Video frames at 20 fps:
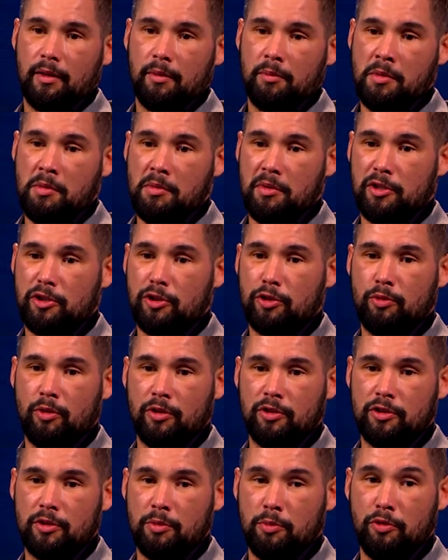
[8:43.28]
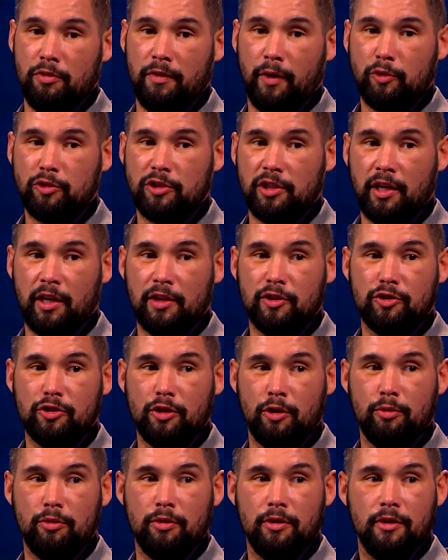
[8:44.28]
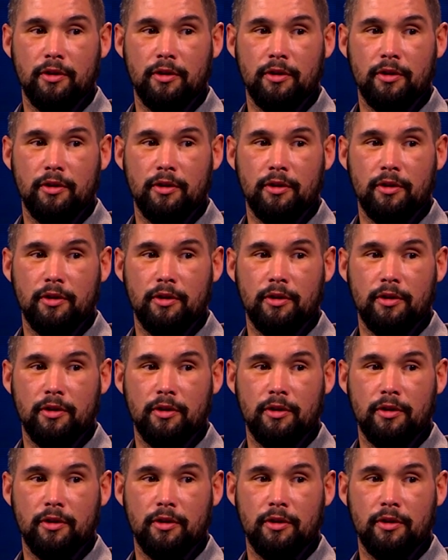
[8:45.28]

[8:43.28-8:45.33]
my missus wants to move house again, so...